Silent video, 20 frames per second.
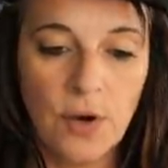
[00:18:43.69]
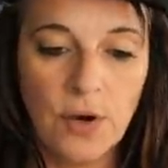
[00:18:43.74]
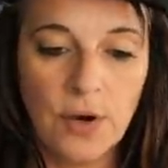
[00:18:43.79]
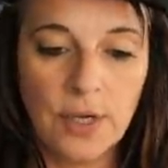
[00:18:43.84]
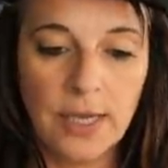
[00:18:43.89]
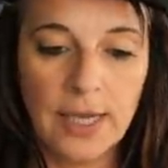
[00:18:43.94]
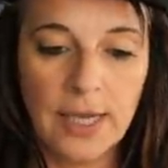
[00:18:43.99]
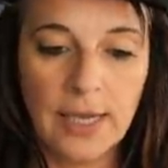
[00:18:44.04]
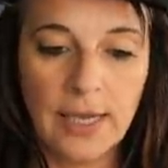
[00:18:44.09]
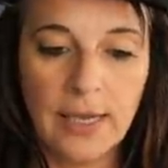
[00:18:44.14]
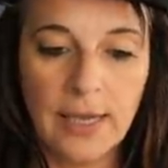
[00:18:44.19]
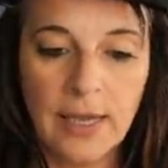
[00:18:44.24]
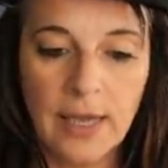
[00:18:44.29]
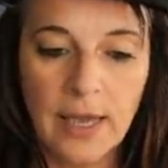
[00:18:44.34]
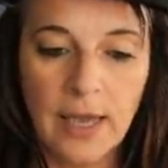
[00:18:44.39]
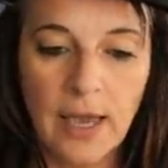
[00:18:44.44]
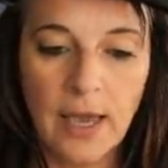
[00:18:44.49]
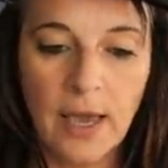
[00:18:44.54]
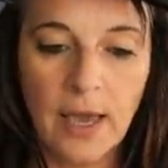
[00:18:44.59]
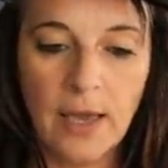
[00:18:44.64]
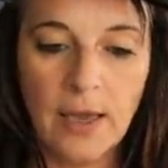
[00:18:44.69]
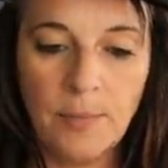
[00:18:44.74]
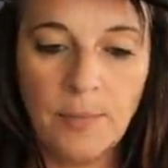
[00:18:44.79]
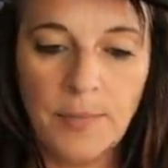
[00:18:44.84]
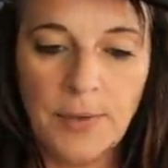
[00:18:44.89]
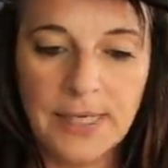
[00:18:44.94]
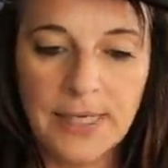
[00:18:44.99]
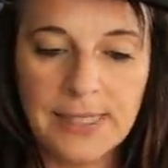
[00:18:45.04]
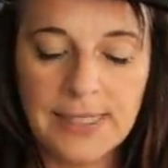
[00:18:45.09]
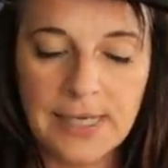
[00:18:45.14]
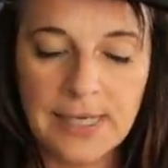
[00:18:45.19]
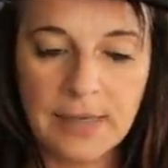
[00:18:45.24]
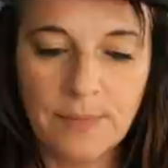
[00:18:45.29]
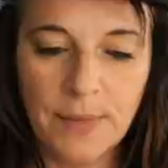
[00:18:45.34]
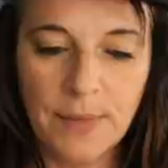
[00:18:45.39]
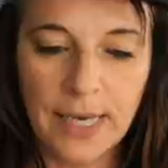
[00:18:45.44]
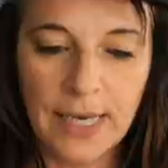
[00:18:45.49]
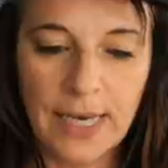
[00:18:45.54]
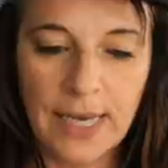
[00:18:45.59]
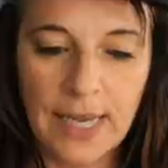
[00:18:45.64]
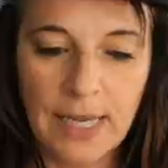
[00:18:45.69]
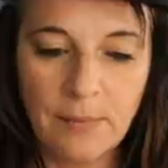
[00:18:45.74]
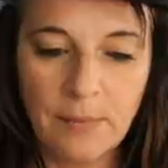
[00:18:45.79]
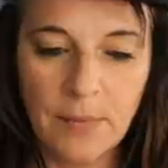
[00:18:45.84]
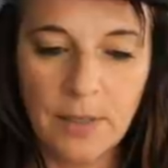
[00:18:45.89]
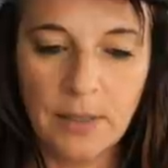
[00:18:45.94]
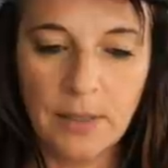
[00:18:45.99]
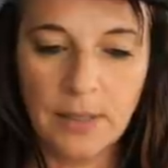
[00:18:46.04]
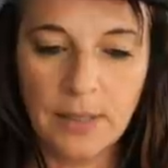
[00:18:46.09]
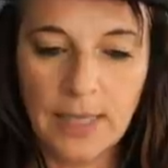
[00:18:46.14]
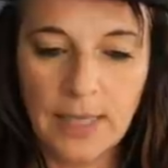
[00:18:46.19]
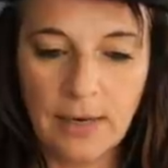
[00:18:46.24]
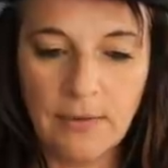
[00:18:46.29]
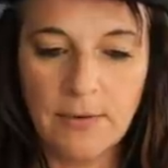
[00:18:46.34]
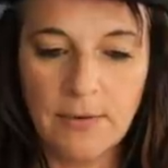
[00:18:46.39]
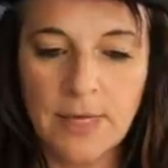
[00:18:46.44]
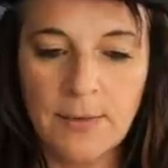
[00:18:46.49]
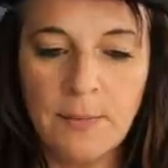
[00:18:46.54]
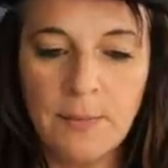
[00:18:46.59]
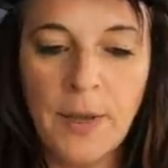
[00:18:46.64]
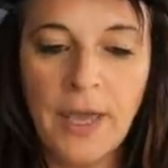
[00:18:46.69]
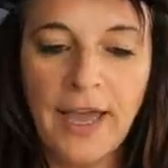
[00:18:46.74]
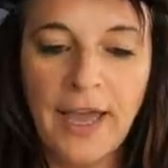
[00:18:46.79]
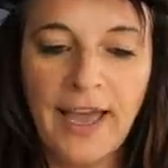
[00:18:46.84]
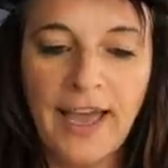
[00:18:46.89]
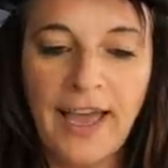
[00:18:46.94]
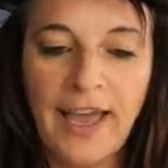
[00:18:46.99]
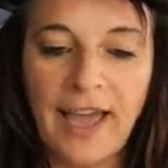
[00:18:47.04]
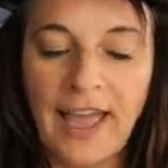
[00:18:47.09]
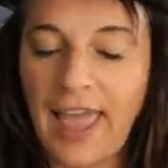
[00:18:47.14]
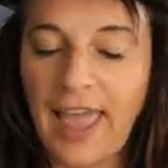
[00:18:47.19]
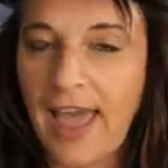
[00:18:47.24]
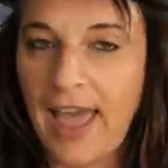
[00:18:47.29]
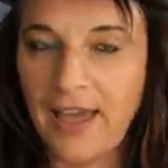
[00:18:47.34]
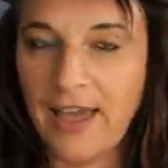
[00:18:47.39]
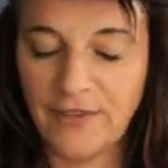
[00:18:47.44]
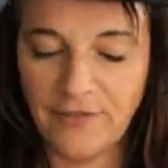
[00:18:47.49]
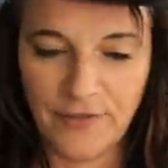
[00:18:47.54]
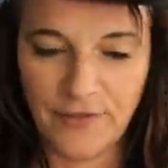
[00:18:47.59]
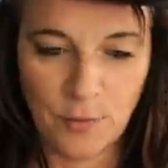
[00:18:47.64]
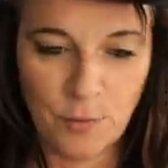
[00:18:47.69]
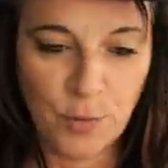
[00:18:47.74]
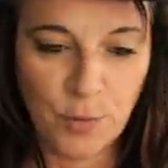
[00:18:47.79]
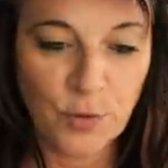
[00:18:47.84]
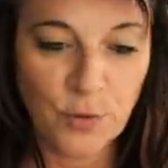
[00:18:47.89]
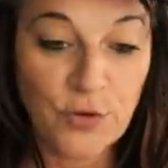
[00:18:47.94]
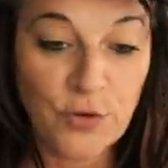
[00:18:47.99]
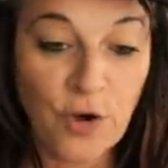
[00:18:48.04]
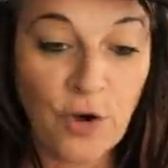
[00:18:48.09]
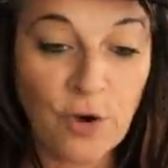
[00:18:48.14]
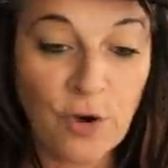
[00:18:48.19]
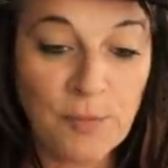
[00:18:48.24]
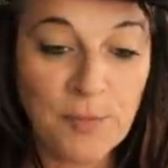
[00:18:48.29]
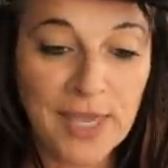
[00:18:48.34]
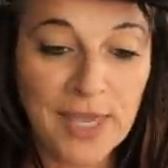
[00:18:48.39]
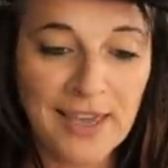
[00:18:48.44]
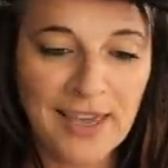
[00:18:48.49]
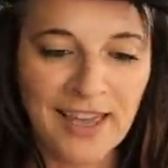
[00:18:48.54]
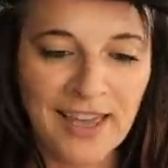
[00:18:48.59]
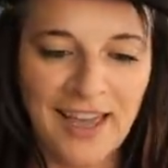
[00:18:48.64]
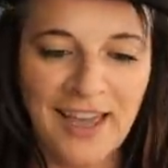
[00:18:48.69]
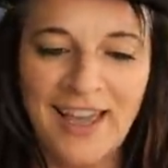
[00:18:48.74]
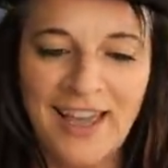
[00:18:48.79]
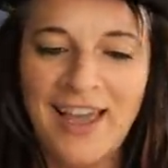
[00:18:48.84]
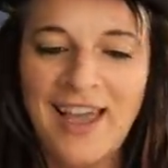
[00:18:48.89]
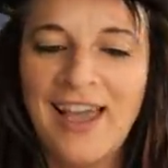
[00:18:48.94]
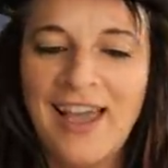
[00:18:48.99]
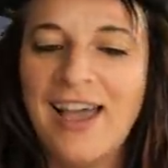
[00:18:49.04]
OK? Uh, please take my name, Karim. I have. Pour dormir.